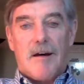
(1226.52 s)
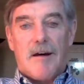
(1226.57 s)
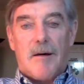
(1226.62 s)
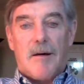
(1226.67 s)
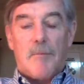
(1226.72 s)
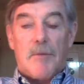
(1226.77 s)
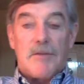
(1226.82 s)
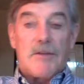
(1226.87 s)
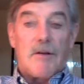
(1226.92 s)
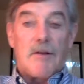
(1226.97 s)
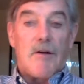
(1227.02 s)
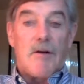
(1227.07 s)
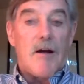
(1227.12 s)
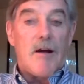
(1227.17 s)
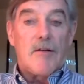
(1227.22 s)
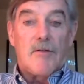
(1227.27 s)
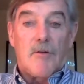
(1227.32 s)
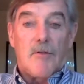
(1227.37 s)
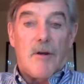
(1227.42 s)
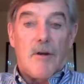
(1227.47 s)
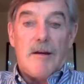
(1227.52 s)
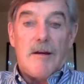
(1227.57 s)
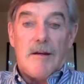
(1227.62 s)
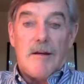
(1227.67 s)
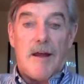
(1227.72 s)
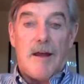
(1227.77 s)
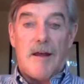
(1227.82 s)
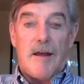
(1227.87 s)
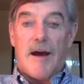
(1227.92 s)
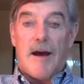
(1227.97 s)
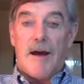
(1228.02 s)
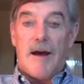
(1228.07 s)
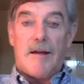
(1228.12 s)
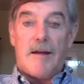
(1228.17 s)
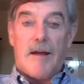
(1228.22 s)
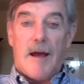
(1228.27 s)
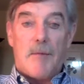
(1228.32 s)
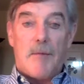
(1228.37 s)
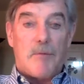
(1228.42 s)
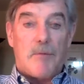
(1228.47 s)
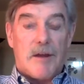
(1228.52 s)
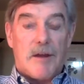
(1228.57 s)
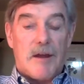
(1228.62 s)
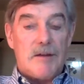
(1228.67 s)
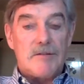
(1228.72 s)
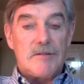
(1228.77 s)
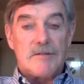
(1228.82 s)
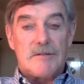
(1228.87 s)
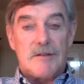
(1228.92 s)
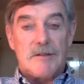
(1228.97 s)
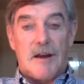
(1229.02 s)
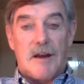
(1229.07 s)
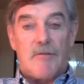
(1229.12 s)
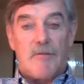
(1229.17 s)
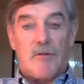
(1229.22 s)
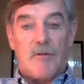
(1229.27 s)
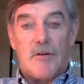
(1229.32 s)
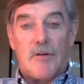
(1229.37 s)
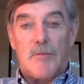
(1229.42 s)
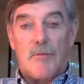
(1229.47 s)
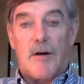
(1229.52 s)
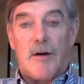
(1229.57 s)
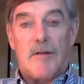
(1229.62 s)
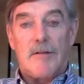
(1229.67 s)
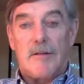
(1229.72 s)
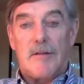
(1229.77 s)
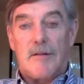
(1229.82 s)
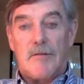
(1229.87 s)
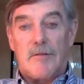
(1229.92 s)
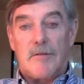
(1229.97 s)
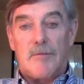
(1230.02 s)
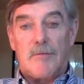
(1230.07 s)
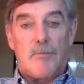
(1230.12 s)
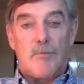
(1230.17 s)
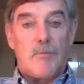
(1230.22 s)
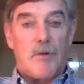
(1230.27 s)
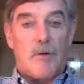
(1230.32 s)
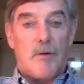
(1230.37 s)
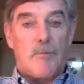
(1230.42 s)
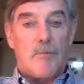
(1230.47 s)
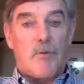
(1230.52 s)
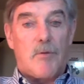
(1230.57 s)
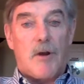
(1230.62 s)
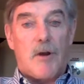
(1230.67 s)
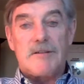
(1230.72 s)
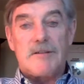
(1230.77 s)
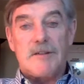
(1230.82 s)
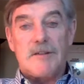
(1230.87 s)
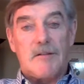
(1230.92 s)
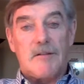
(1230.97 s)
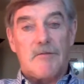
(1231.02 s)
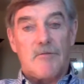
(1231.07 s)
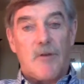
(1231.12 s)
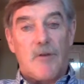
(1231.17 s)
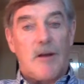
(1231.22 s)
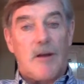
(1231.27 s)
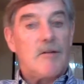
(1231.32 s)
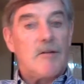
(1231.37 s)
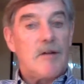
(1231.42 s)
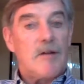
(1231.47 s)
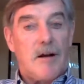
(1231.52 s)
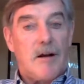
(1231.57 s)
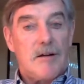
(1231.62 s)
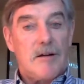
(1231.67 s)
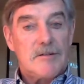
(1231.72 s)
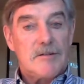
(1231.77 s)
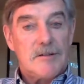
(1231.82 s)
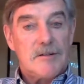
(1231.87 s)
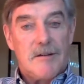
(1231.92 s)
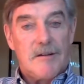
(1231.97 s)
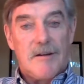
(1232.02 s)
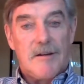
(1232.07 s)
But there are great AI applications that I've heard about, pricing of rental cars.